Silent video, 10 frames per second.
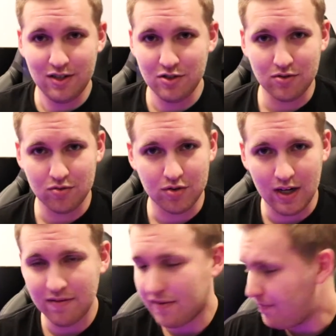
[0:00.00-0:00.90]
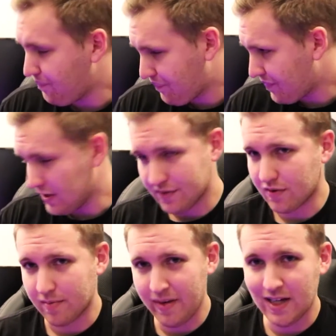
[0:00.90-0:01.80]
Digital drive, just
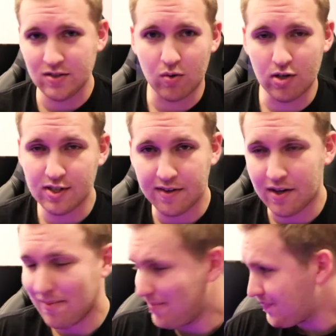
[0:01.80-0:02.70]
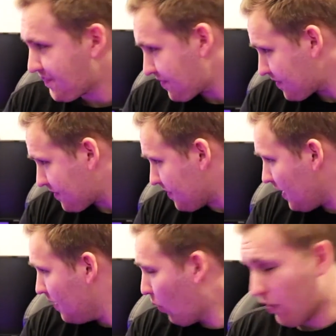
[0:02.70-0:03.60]
for mass storage on there.
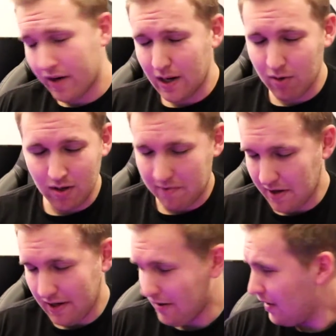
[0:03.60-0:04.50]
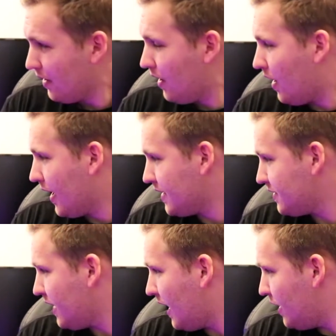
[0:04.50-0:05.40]
More than I will ever need.
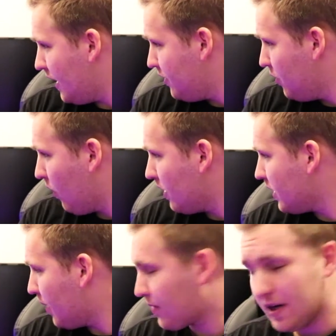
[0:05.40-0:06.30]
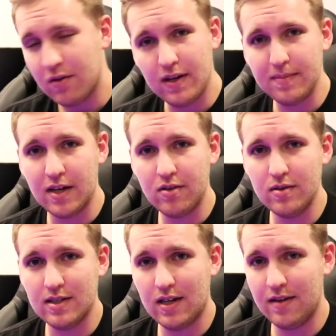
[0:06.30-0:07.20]
Honestly, I do want to upgrade to an
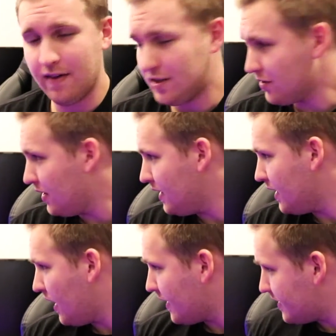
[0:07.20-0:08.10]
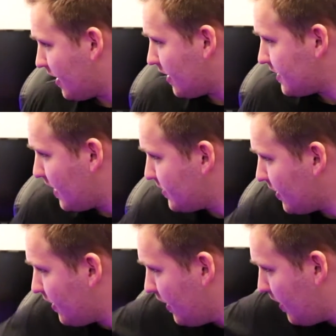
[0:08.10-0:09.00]
M.2 eventually, get an
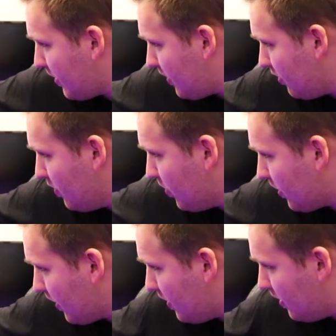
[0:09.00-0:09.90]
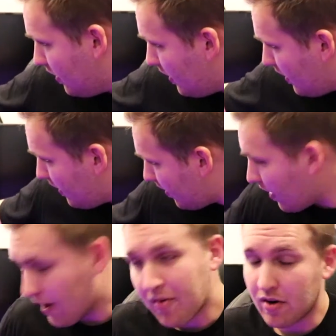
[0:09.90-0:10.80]
Samsung M.2, put it in
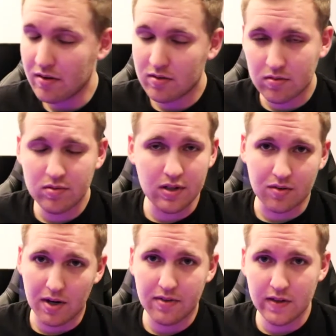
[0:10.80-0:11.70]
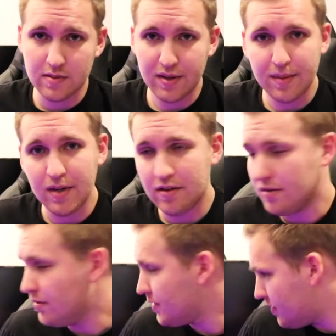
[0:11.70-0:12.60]
there. I've heard great things about
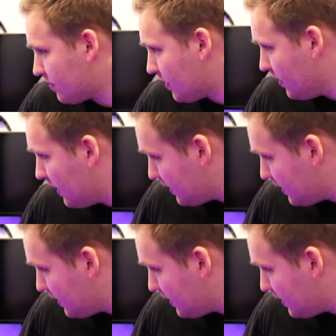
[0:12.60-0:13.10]
M.2s. Really, that